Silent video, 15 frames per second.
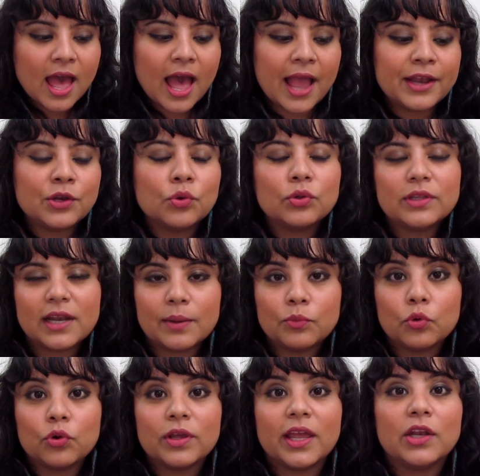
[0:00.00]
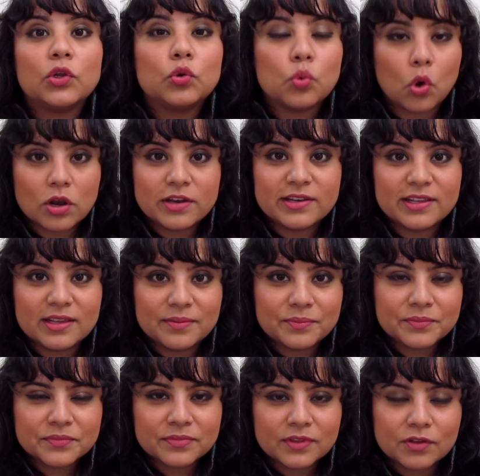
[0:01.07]
I know that I'm going to get quality
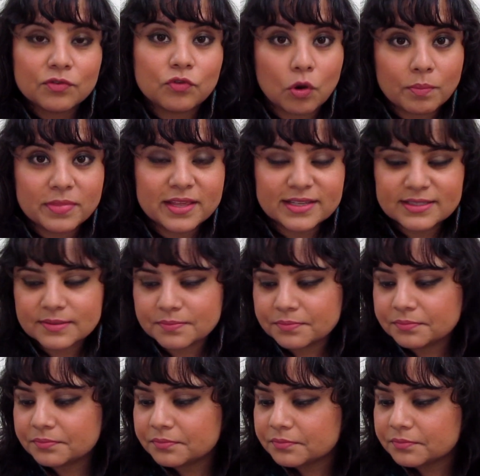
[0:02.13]
from this.